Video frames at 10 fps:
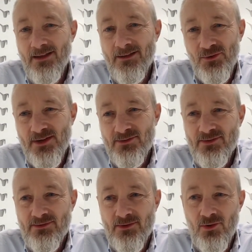
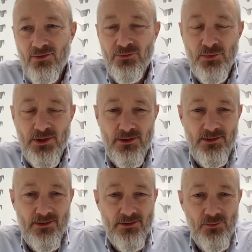that's also
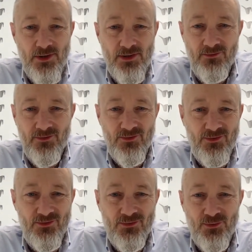where I
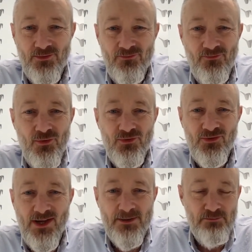sort of first
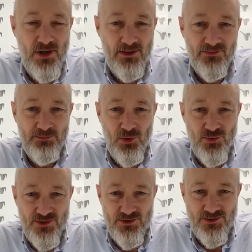got my
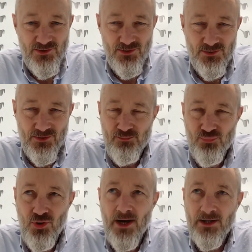exposure to
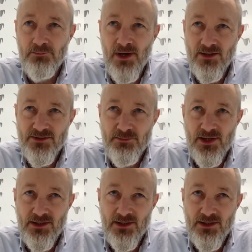product management.